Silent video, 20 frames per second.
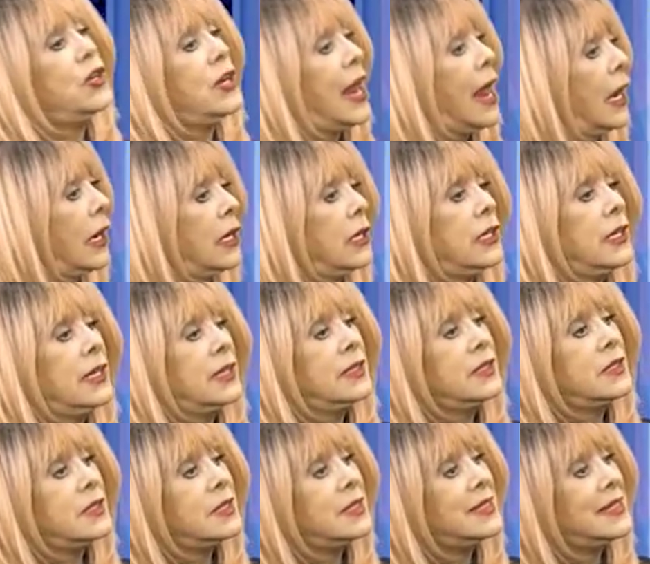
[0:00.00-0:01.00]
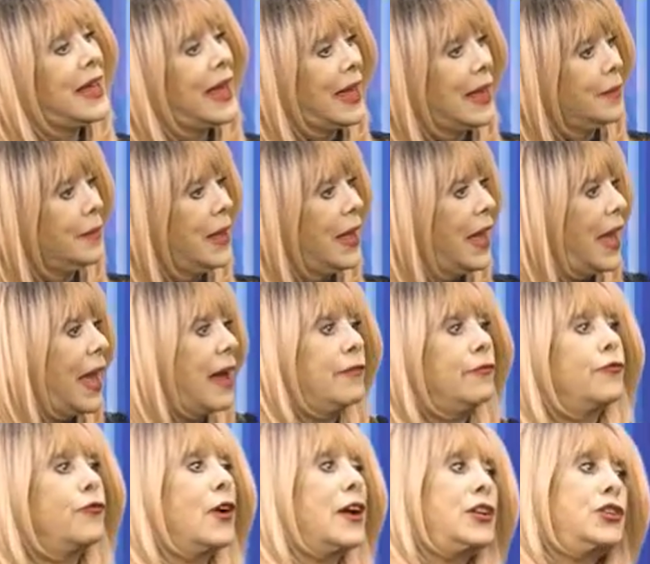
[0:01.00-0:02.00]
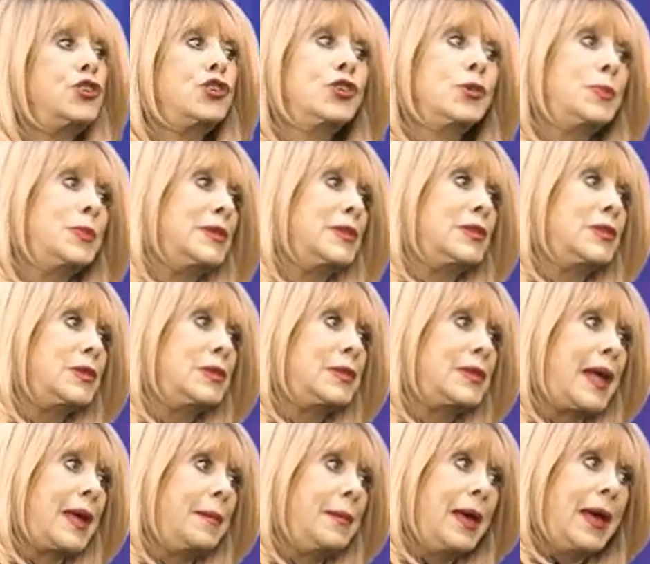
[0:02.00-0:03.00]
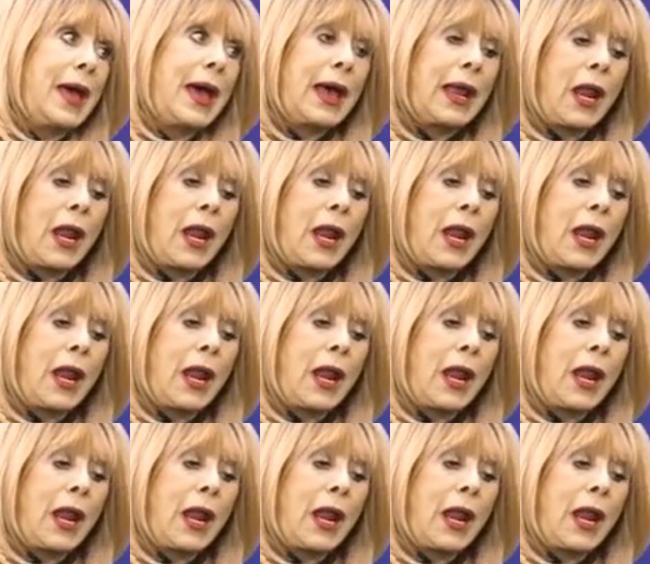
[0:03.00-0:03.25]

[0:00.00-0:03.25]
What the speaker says: personality is the same. And friendship is the same.